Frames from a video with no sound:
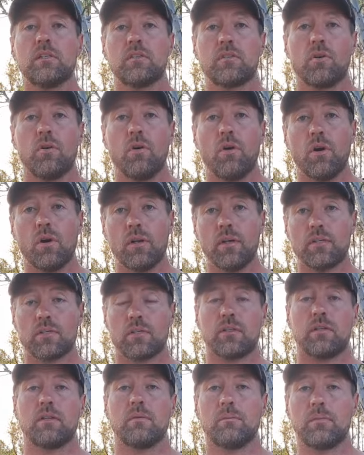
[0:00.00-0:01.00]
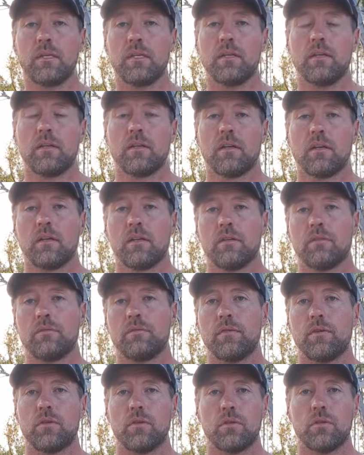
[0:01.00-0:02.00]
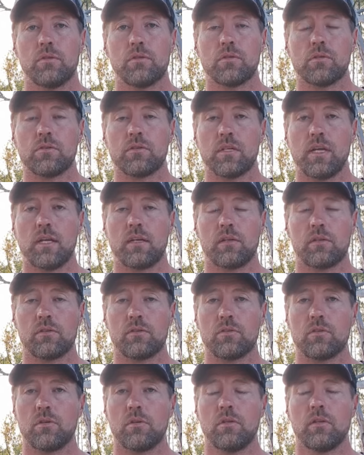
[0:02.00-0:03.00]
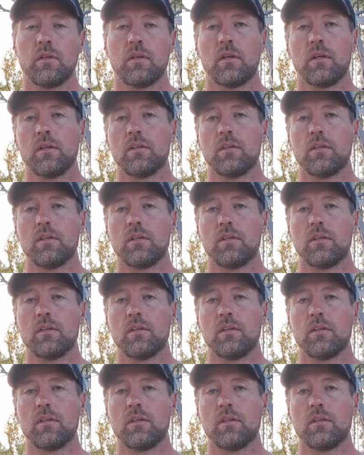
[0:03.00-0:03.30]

is, the harder it's going to be for you to stay in control.